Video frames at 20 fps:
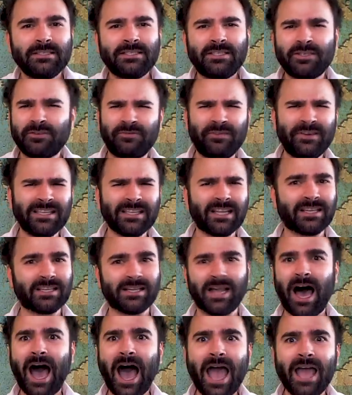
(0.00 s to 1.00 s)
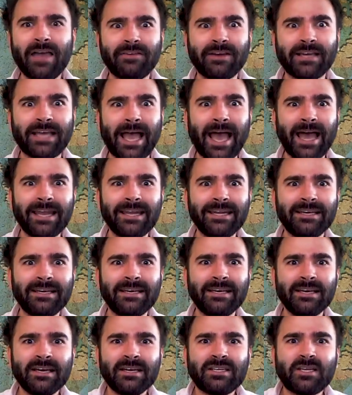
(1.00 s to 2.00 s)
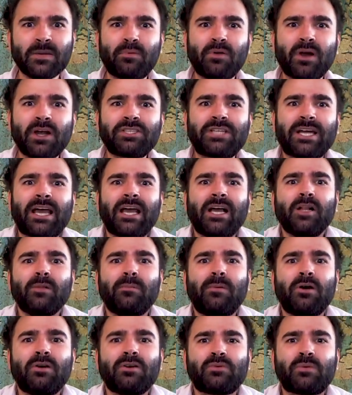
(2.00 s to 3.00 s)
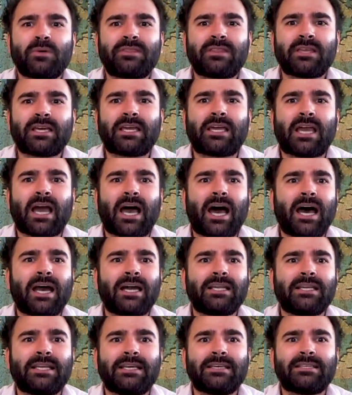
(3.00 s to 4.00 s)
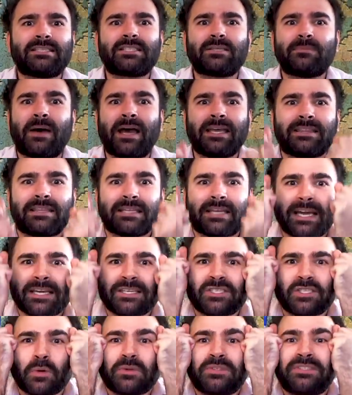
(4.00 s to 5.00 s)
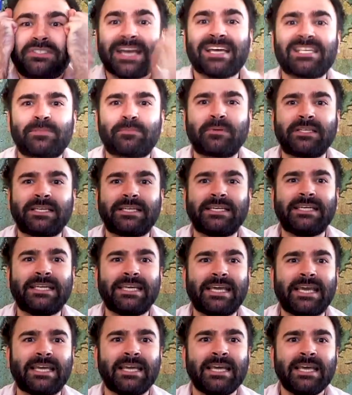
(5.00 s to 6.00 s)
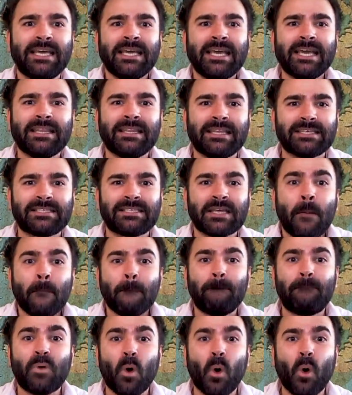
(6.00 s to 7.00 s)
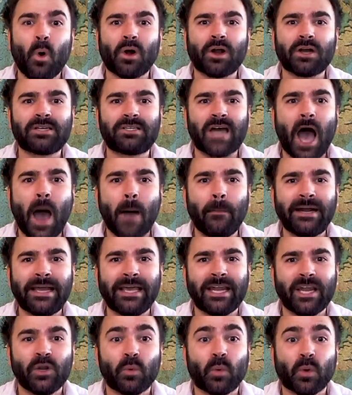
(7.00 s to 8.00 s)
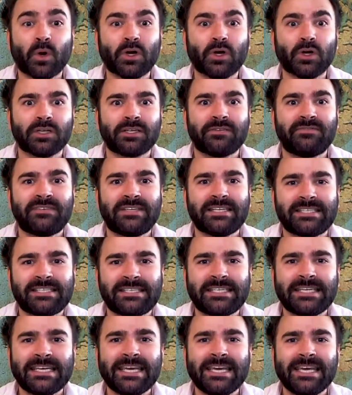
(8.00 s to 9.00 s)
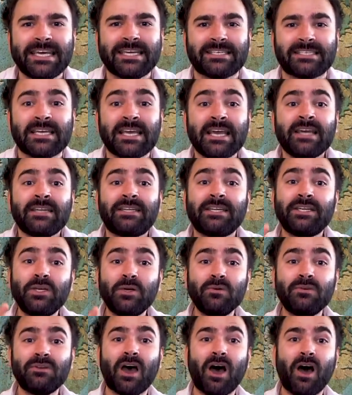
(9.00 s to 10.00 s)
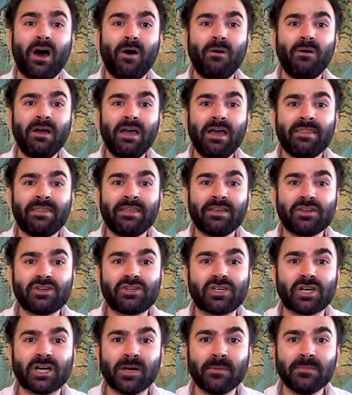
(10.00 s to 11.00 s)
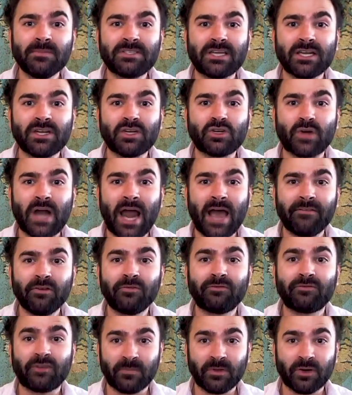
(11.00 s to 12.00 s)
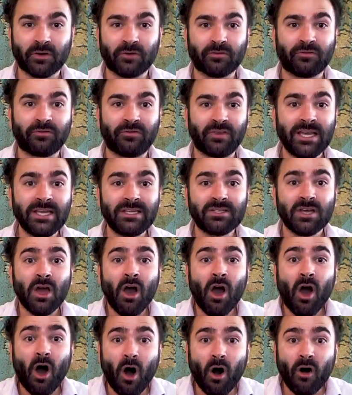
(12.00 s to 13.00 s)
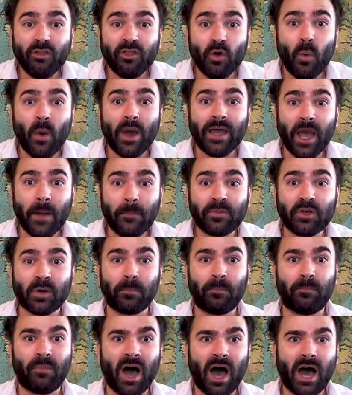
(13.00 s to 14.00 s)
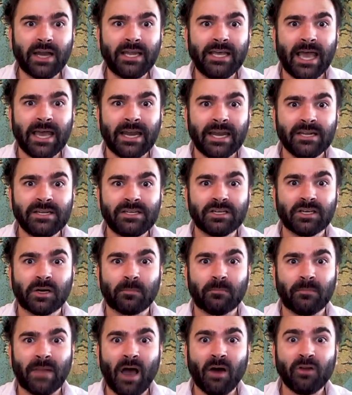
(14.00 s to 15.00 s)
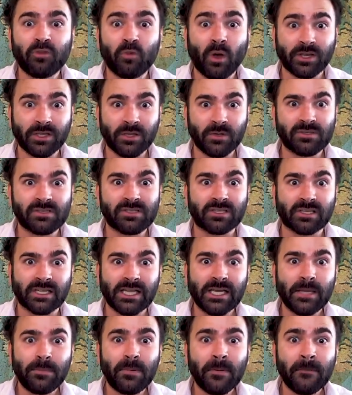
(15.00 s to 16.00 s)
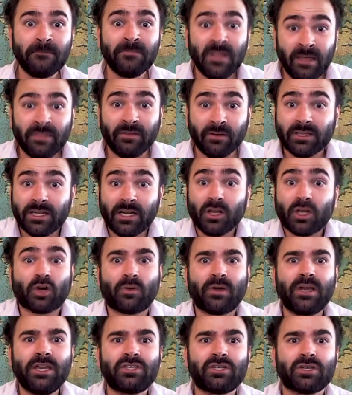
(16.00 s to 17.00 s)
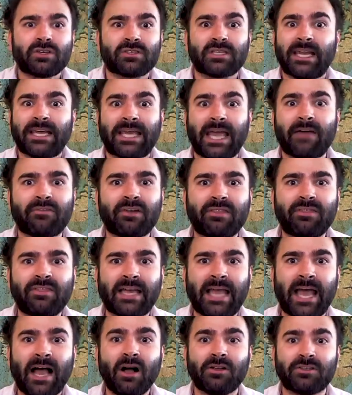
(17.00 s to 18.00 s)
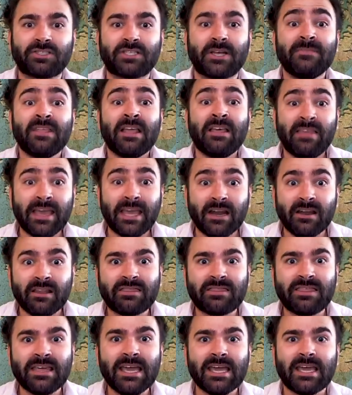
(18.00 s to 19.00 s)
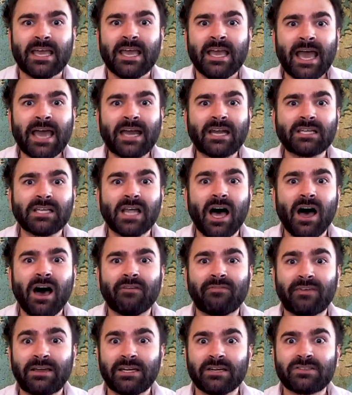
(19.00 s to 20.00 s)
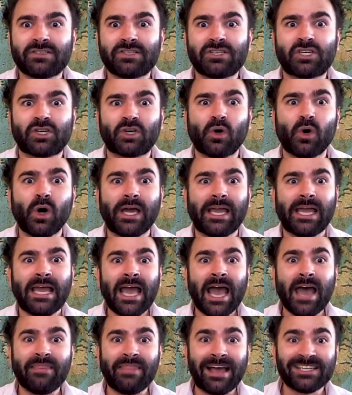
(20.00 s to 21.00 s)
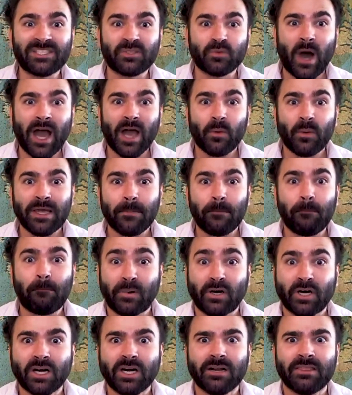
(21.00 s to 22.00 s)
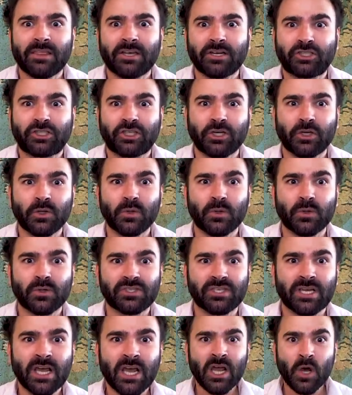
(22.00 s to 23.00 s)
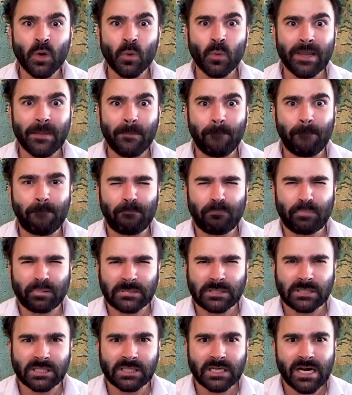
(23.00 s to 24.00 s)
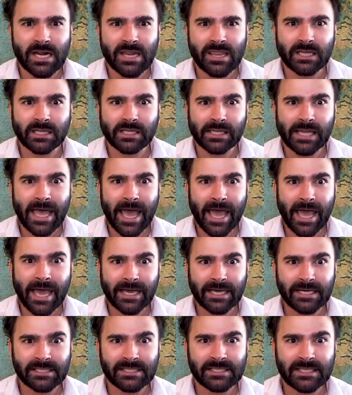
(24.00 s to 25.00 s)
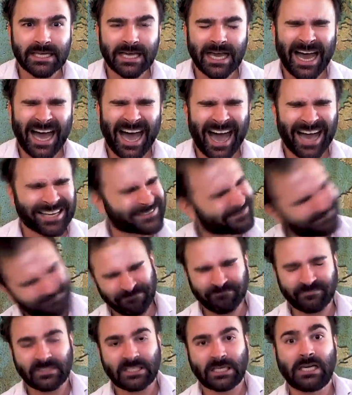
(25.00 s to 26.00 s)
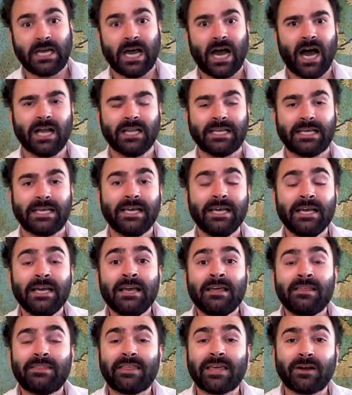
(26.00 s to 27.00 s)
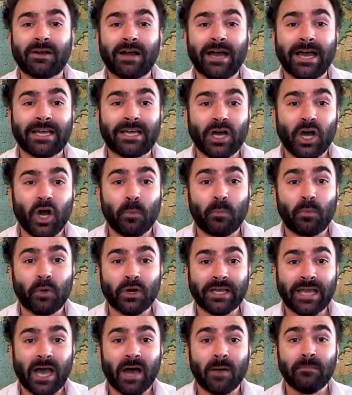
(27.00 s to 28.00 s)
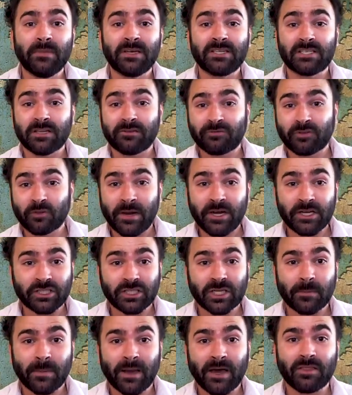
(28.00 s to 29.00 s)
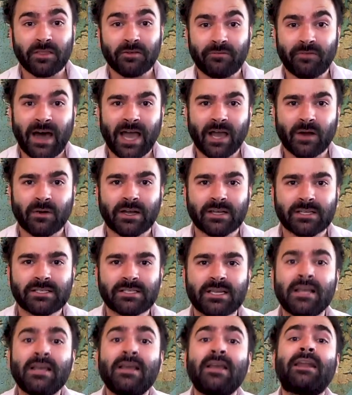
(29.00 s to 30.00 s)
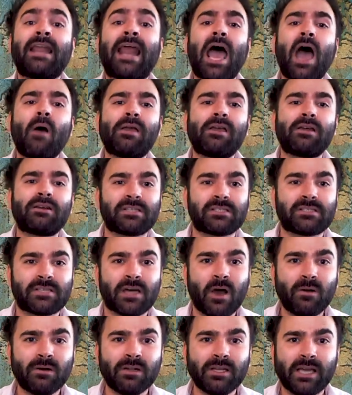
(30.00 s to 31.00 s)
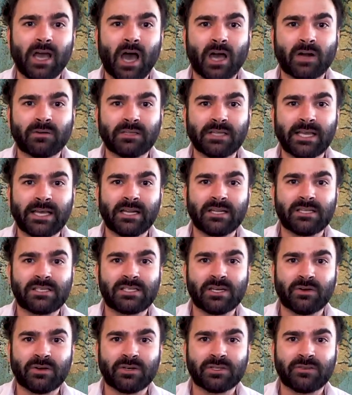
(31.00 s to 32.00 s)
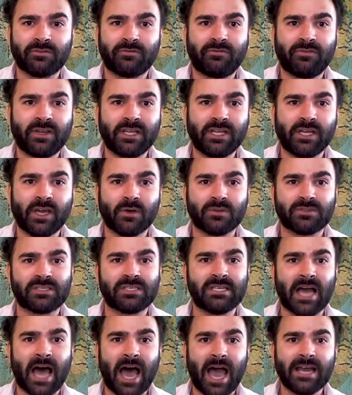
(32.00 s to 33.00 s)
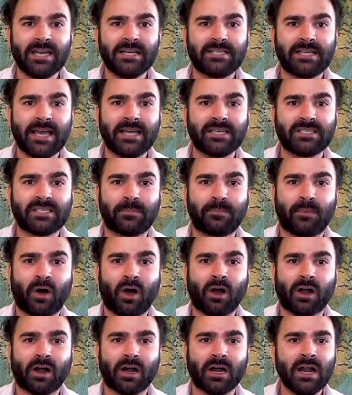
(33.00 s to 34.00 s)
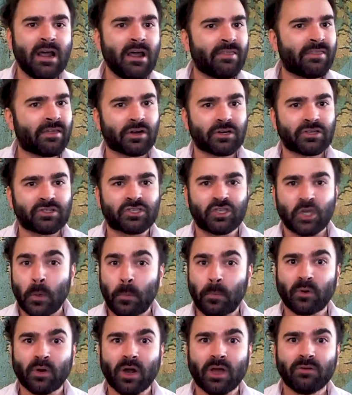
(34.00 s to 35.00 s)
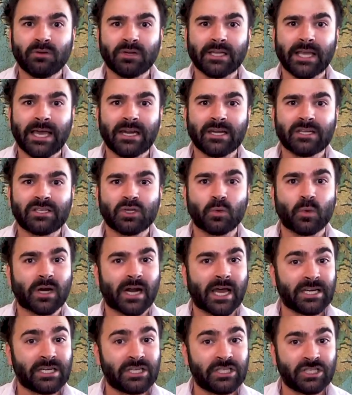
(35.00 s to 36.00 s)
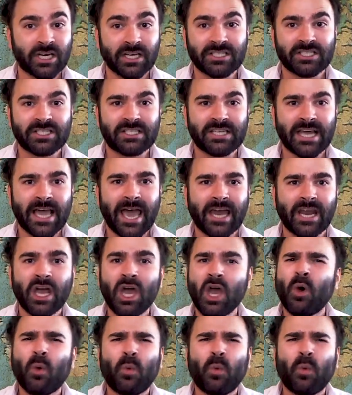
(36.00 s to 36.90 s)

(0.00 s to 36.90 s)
To feel alive again? To brush elbows with the godly smite that I so desperately need in this boar-dominated world of disease? Did you know that germs can travel from your feet all the way up your body and into your mouth while you sleep? They're little creatures like everything else. They can think and love and destroy, and that's why we burn the shoes. We burn the legs. Ah! Golly, there I go putting out misinformation about the virus. Now here's a totally unrelated series of videos 9 days apart that are super unrelated to what I just said.